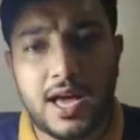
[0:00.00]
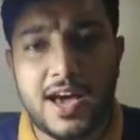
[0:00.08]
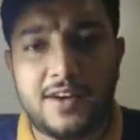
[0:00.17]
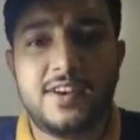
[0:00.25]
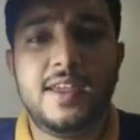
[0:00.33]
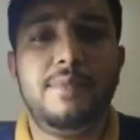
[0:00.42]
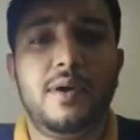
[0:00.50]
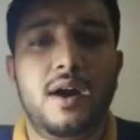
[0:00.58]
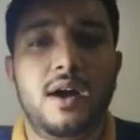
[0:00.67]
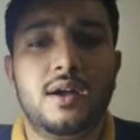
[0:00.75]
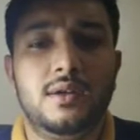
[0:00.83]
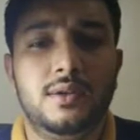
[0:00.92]
every
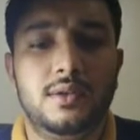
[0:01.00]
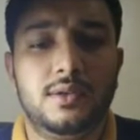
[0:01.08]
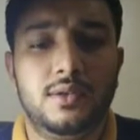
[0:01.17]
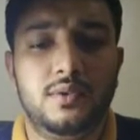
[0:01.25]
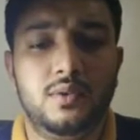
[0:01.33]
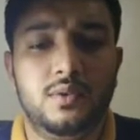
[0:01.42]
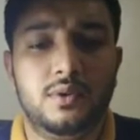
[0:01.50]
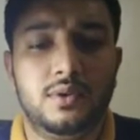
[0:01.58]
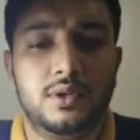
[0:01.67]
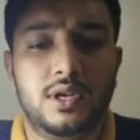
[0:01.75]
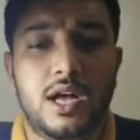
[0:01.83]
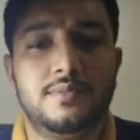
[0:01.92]
park
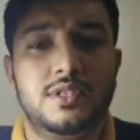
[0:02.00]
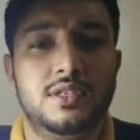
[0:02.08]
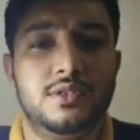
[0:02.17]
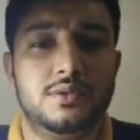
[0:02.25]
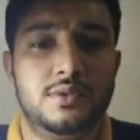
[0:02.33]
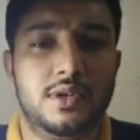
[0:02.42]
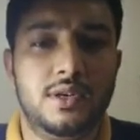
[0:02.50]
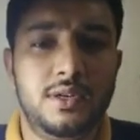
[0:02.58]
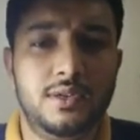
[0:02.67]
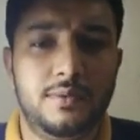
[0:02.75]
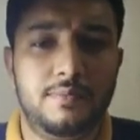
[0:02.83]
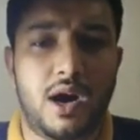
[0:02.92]
comes into the
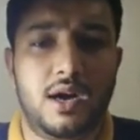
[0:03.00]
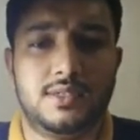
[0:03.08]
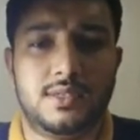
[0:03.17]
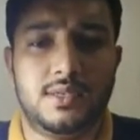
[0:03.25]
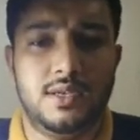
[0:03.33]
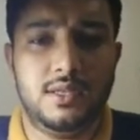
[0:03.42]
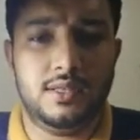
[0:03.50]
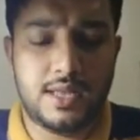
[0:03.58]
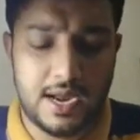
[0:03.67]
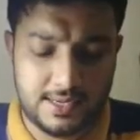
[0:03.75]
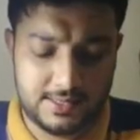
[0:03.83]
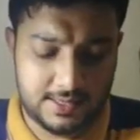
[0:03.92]
parks.
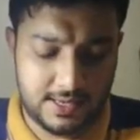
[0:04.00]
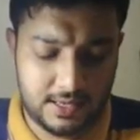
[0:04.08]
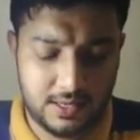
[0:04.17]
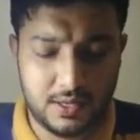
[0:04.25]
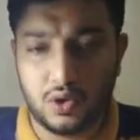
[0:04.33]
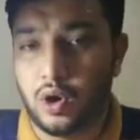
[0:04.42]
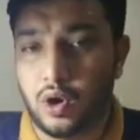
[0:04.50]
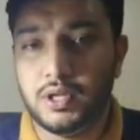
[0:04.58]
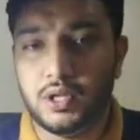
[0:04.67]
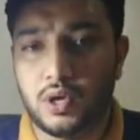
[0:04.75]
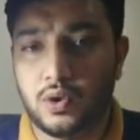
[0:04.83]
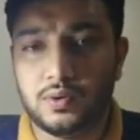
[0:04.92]
That is a common
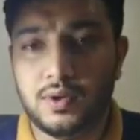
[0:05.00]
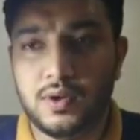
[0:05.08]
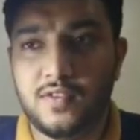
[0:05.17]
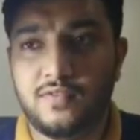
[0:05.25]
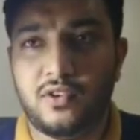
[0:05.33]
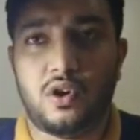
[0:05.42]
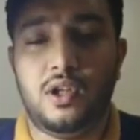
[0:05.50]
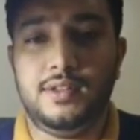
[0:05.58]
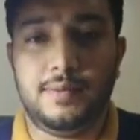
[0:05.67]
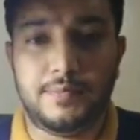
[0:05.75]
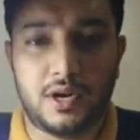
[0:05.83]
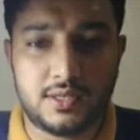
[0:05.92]
noun for all
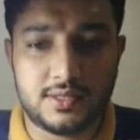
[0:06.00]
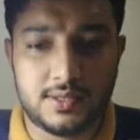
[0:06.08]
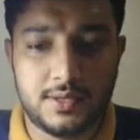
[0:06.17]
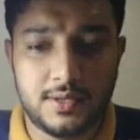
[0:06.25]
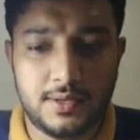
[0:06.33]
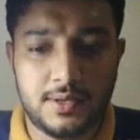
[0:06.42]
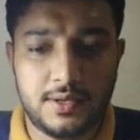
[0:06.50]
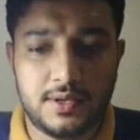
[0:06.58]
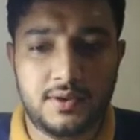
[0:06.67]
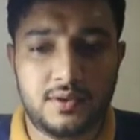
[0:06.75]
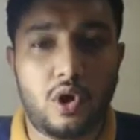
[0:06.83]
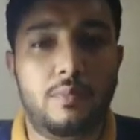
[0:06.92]
the parks.
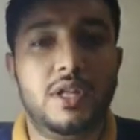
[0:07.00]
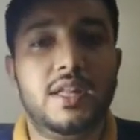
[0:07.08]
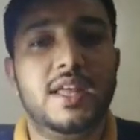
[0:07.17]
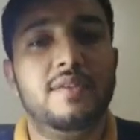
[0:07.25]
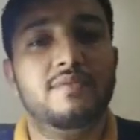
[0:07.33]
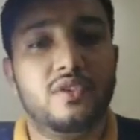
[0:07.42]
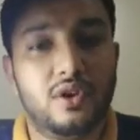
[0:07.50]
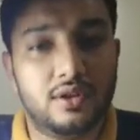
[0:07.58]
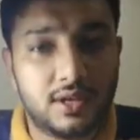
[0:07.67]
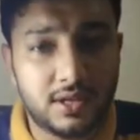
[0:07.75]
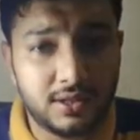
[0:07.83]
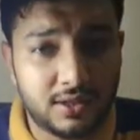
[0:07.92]
Common name for
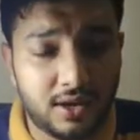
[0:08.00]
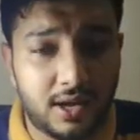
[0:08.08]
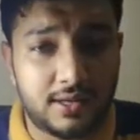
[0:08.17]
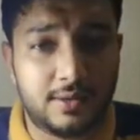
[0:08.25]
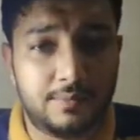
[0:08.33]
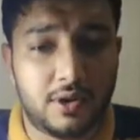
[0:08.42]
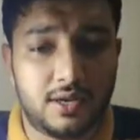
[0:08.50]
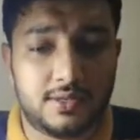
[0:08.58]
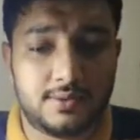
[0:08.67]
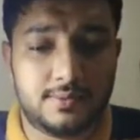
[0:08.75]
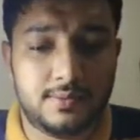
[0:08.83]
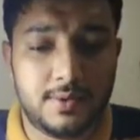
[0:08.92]
all the parks.
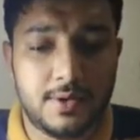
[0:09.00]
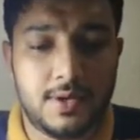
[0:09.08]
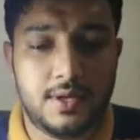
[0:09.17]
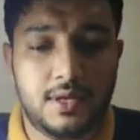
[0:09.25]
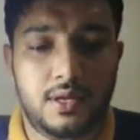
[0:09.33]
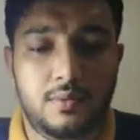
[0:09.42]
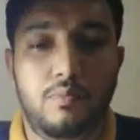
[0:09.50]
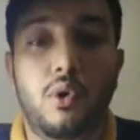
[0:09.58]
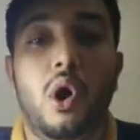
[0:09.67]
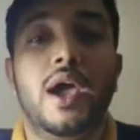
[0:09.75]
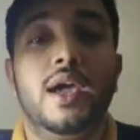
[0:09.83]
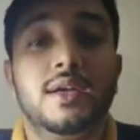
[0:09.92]

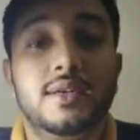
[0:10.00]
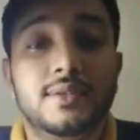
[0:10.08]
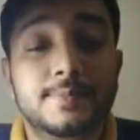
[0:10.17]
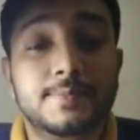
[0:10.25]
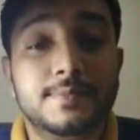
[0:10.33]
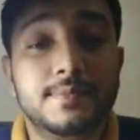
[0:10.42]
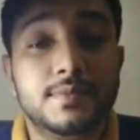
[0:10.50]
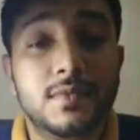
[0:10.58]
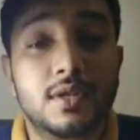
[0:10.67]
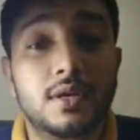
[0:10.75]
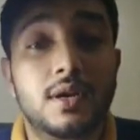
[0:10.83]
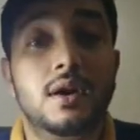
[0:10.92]
Boy,
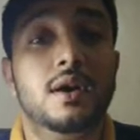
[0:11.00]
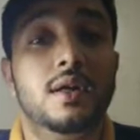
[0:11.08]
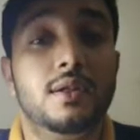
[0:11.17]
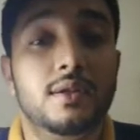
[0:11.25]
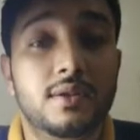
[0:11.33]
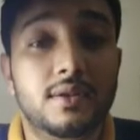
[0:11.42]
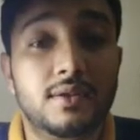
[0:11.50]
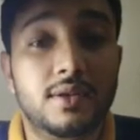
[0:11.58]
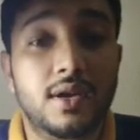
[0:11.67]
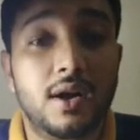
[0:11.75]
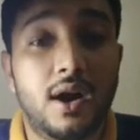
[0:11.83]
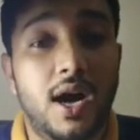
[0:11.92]
girl,
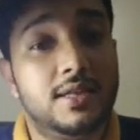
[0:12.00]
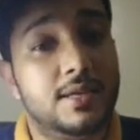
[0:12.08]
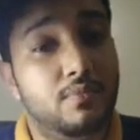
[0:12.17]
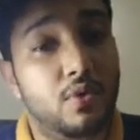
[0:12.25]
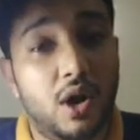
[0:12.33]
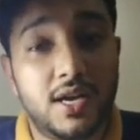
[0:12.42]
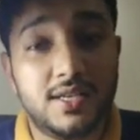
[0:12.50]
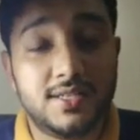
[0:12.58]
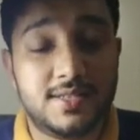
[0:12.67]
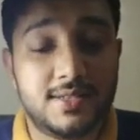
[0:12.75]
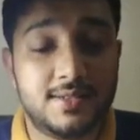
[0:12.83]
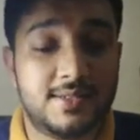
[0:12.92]
all the
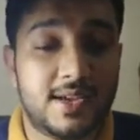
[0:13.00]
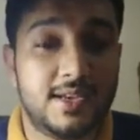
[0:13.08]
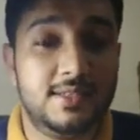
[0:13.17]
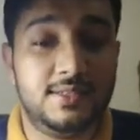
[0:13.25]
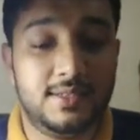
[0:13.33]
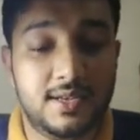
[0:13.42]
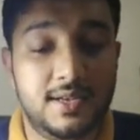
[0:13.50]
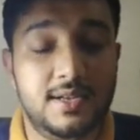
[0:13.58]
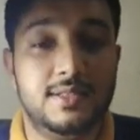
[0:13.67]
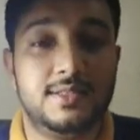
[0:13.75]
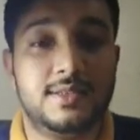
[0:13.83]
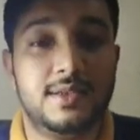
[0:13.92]
boys and
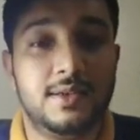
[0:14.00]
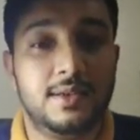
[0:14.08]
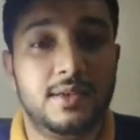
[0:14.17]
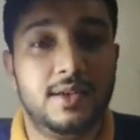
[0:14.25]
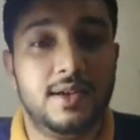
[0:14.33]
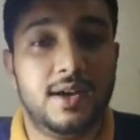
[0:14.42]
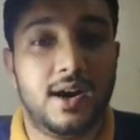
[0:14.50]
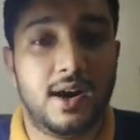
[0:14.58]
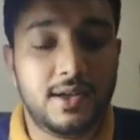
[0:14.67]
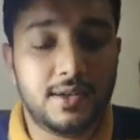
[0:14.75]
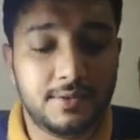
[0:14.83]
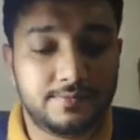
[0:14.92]
girls
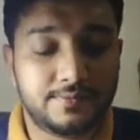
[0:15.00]
are